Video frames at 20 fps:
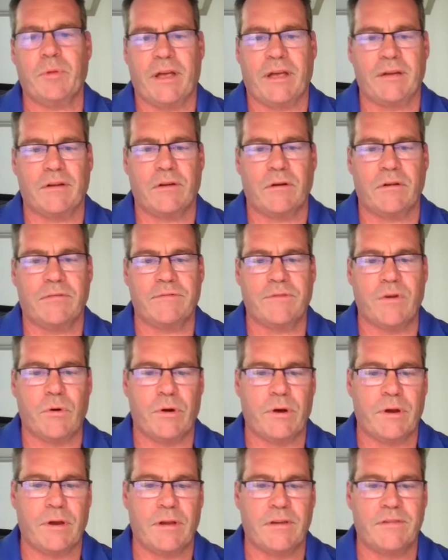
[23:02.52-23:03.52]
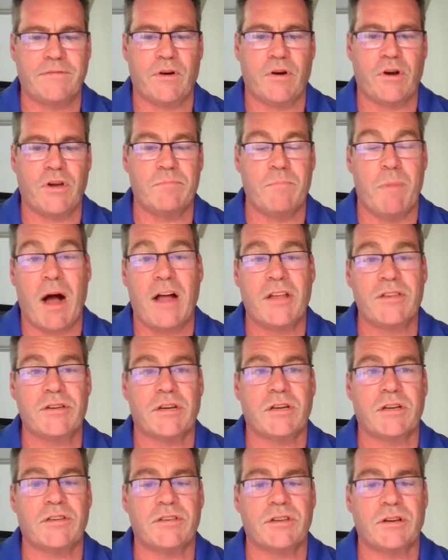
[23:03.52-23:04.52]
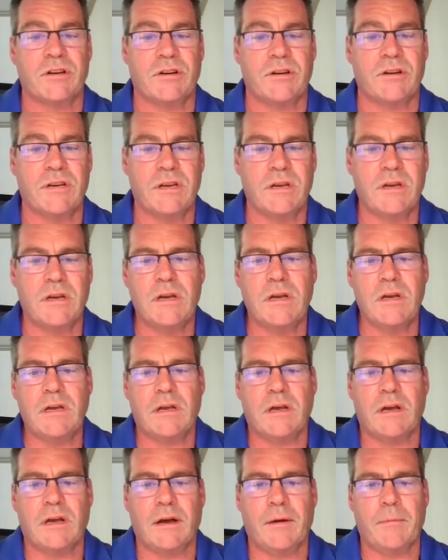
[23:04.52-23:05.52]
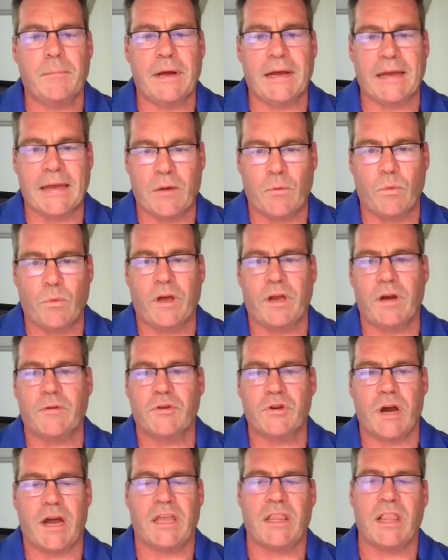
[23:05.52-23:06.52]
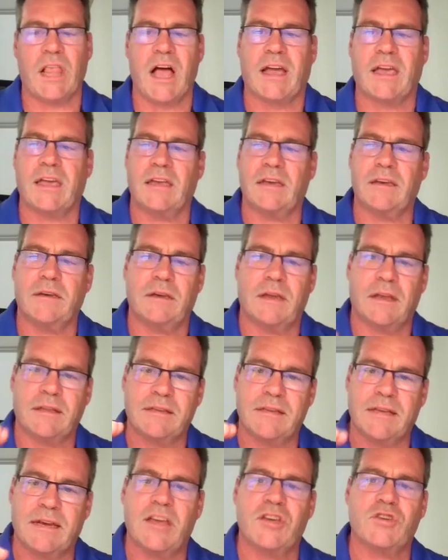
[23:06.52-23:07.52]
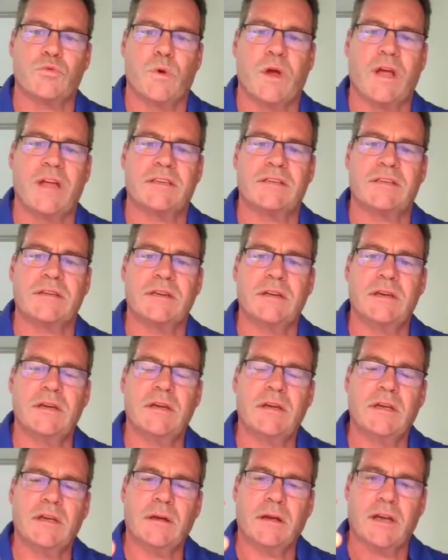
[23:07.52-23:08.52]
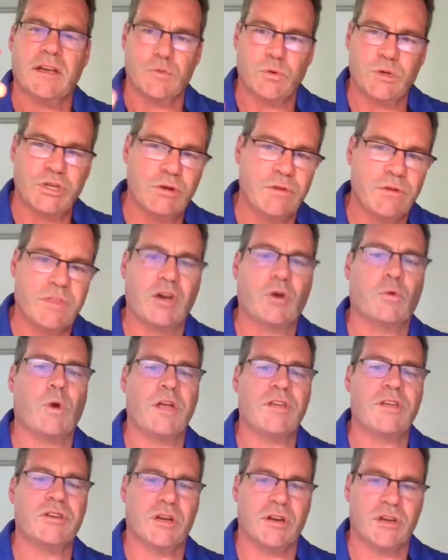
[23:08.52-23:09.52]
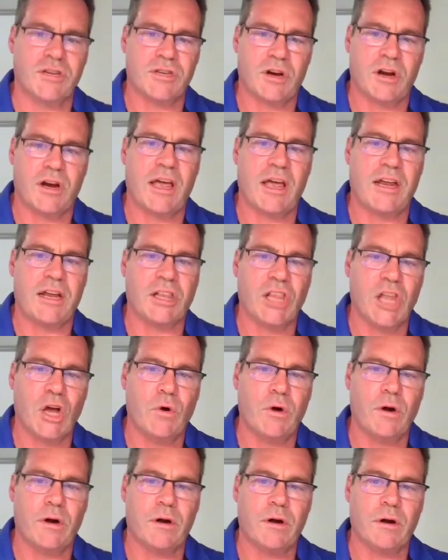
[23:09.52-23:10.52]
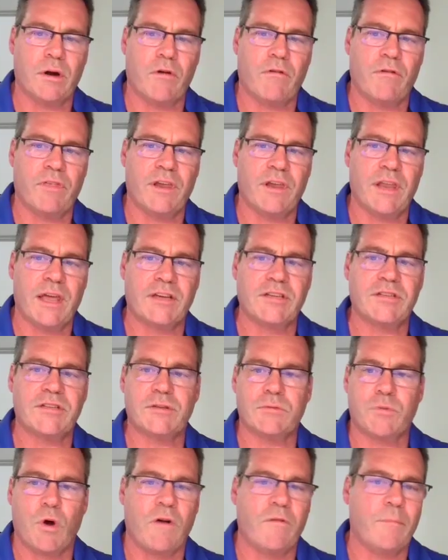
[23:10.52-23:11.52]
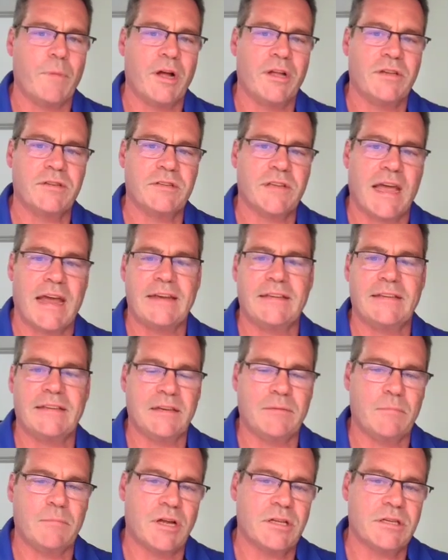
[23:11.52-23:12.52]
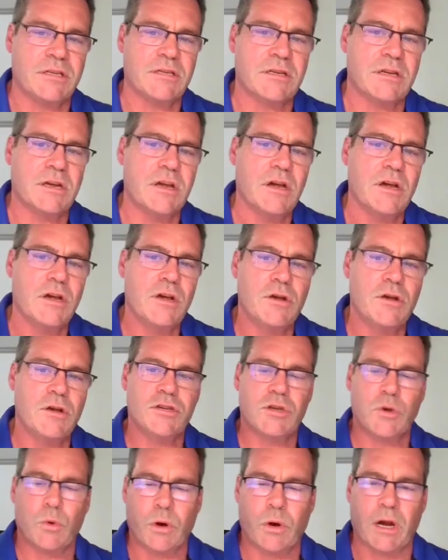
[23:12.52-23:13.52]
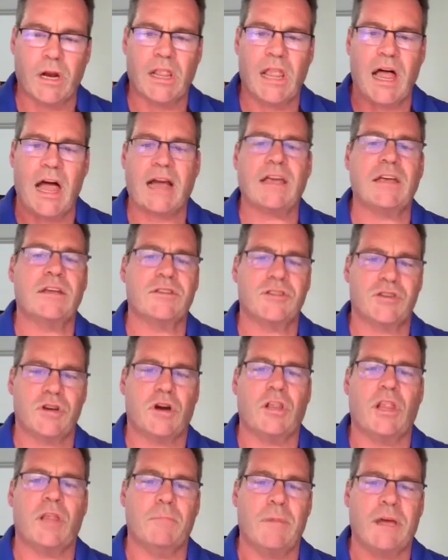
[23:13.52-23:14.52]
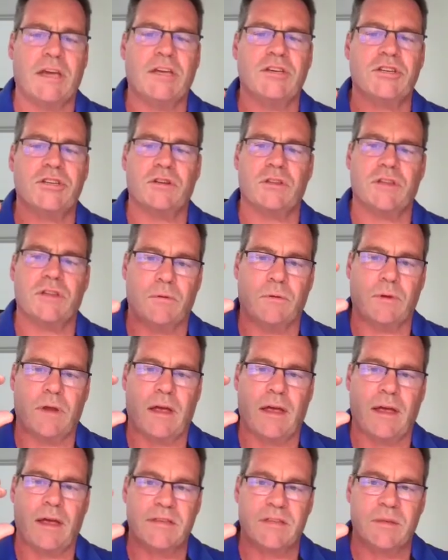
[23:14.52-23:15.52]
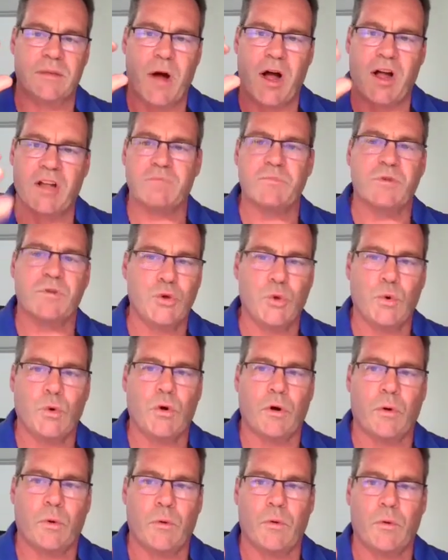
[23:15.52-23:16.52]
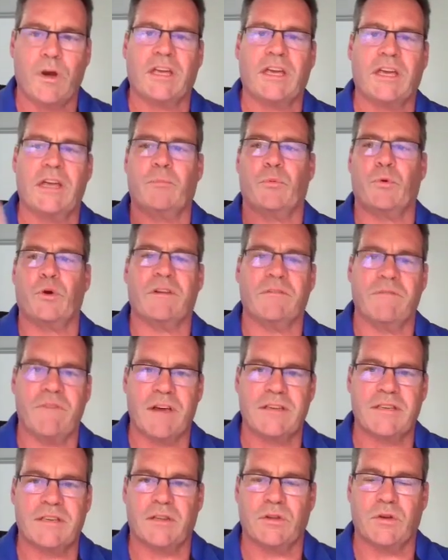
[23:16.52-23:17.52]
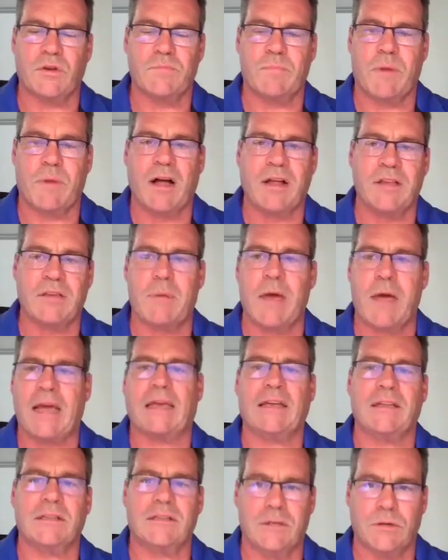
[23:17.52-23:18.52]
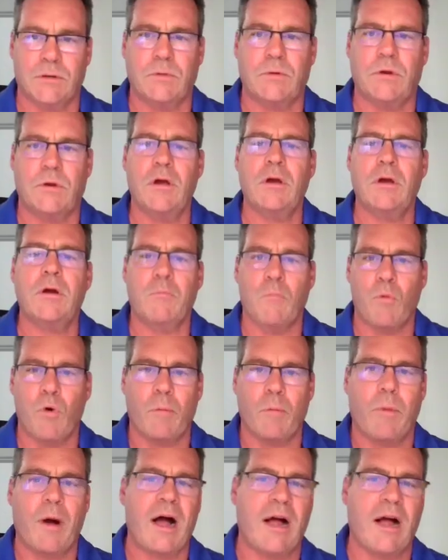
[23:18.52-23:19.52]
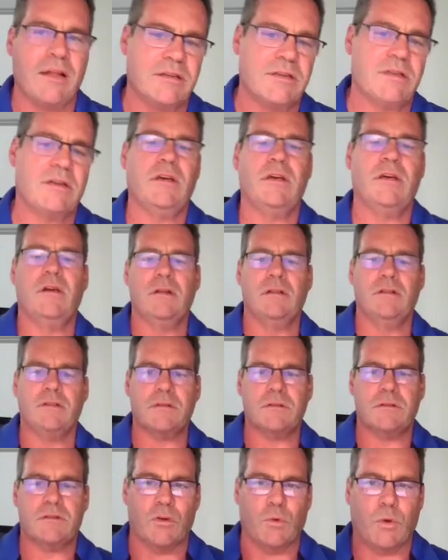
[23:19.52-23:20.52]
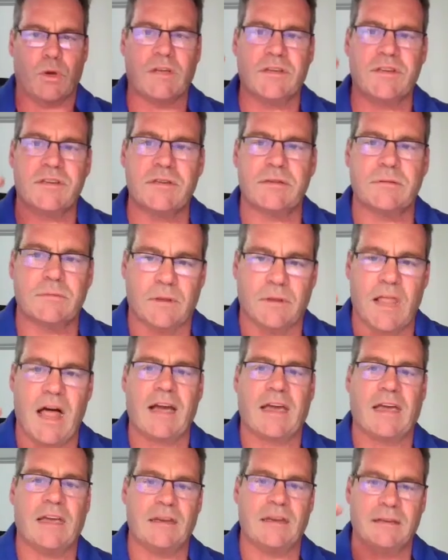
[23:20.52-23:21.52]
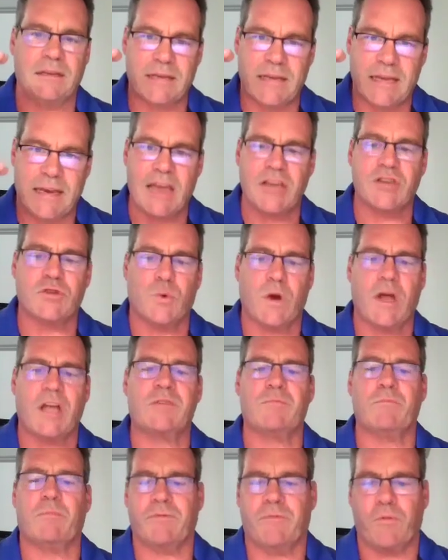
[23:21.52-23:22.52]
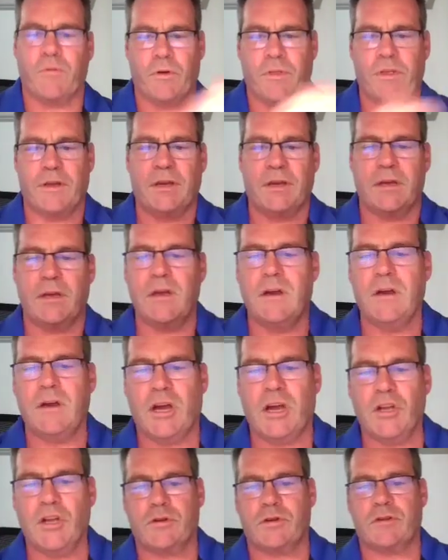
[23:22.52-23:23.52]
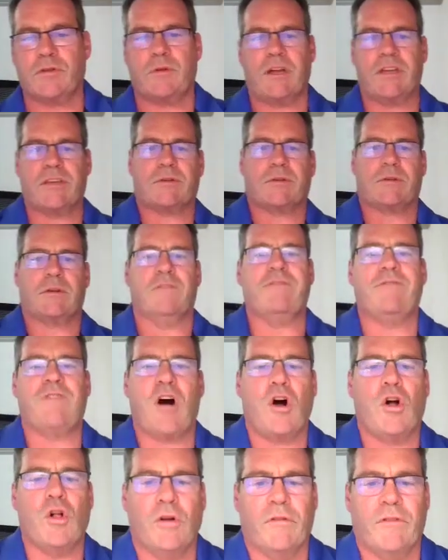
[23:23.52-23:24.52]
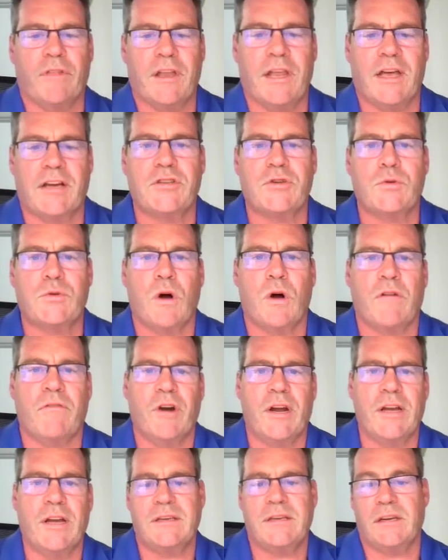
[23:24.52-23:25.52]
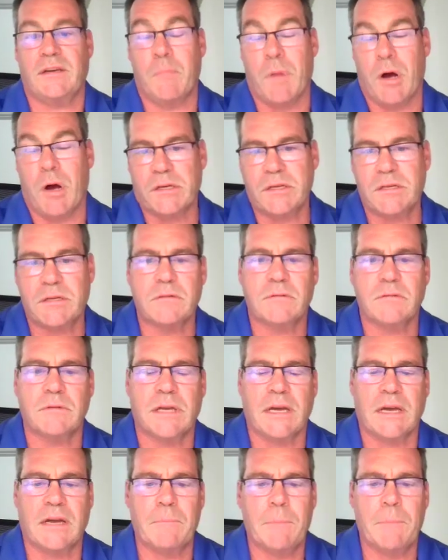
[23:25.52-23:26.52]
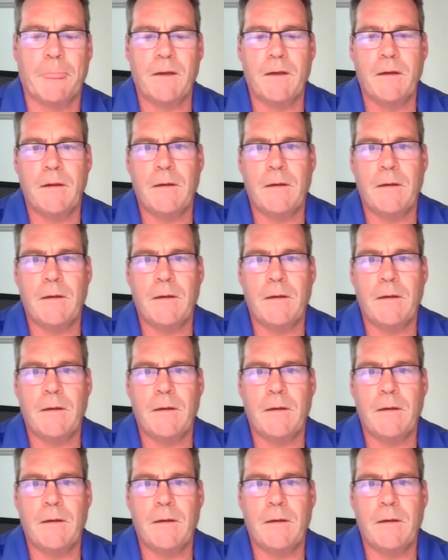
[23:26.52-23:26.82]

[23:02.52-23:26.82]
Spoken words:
plan going forward. As far as bonds are concerned, again, we're going to try and lock in at today's rates because we do think rates are going to start heading lower over the next 12 months to 18 months. So we're going to lock in, start making sure that as the bonds mature, we want to keep reinvesting those bonds back into more bonds so we can lock in today's rates before the interest rates fall over the next 12 or 18 months. Okay.